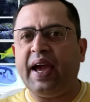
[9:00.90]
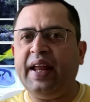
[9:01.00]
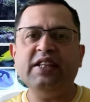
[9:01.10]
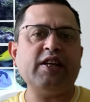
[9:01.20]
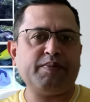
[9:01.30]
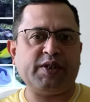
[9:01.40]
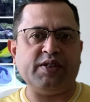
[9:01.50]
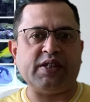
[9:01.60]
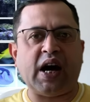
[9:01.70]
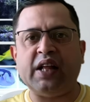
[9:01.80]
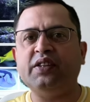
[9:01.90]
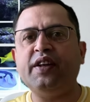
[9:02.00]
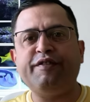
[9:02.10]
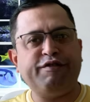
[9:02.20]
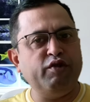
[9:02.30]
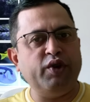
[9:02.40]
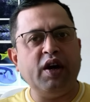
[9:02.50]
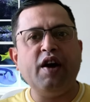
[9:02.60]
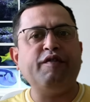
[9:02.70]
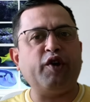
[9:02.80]
Any substance other than
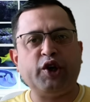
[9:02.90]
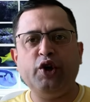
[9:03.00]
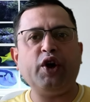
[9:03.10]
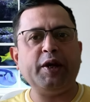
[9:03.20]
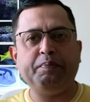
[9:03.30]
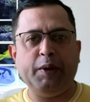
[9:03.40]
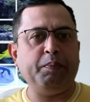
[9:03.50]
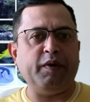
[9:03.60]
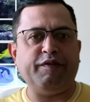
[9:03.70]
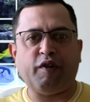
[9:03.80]
food for curing people